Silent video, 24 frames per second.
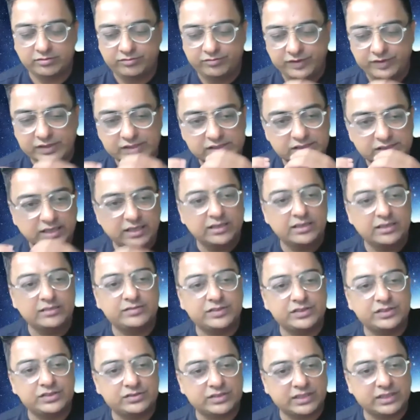Physical
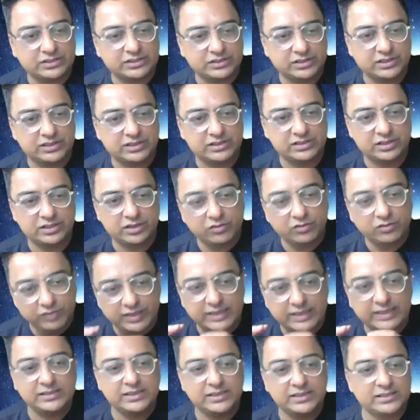infrastructures will
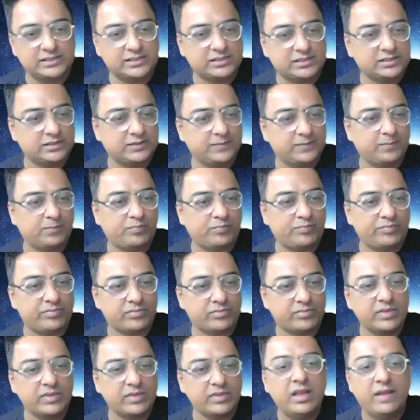exist.
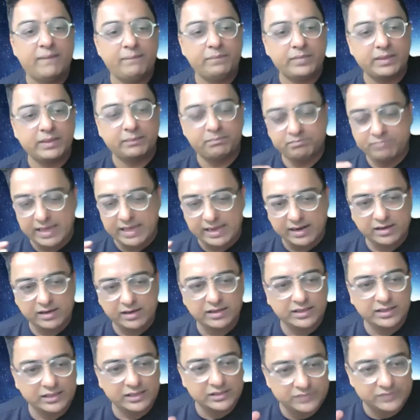The
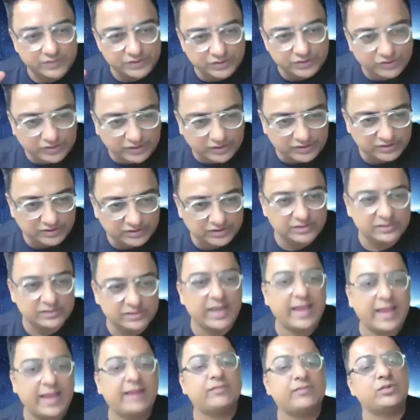parallel infrastructure
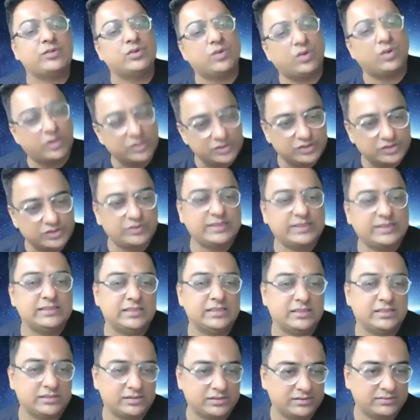have to also
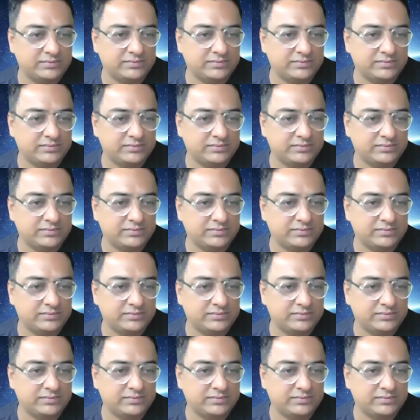exist.